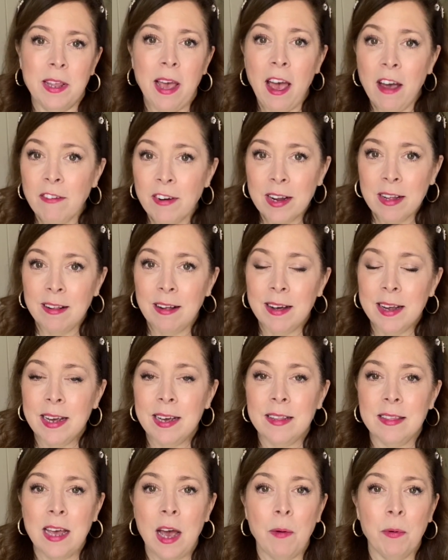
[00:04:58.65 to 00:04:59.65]
every
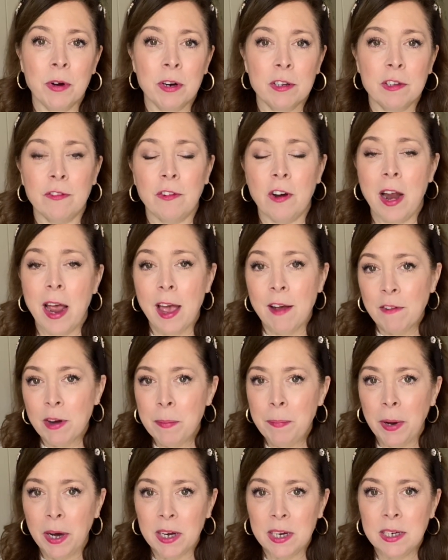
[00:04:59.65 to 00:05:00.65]
client that works for every
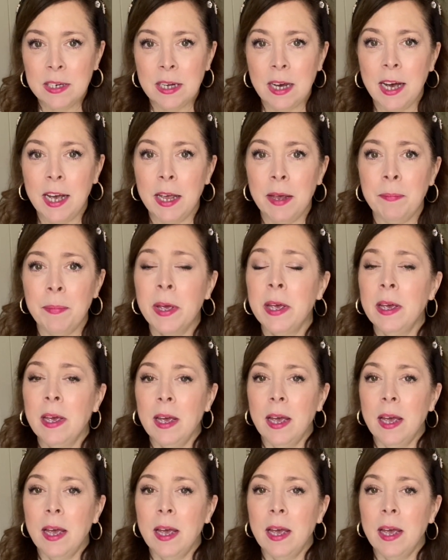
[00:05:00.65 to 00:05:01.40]
body type.